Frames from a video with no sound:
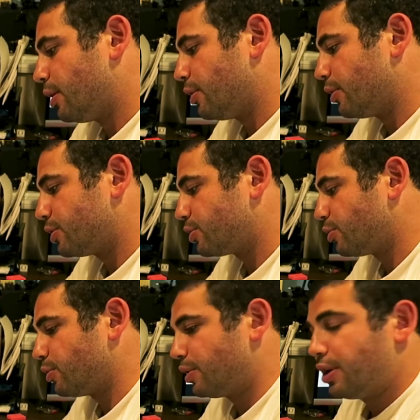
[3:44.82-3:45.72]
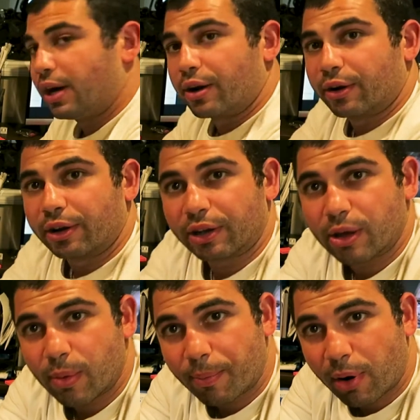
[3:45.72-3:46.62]
your screw and nut are gonna
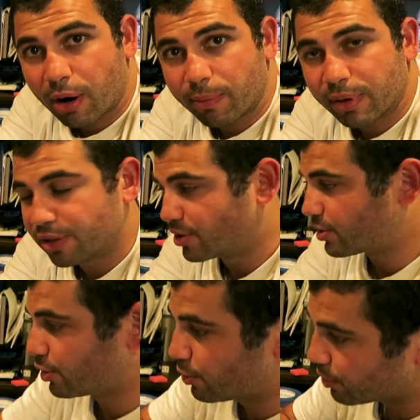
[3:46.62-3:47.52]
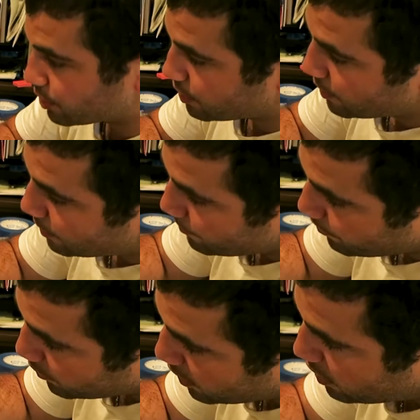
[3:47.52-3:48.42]
come apart because it's loose.
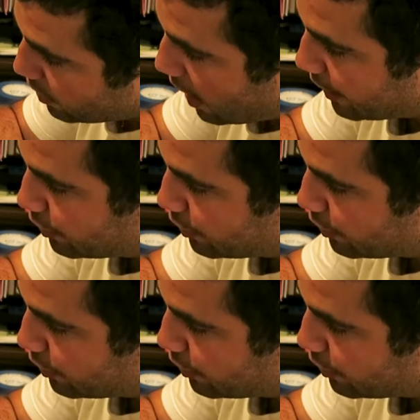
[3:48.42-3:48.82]
I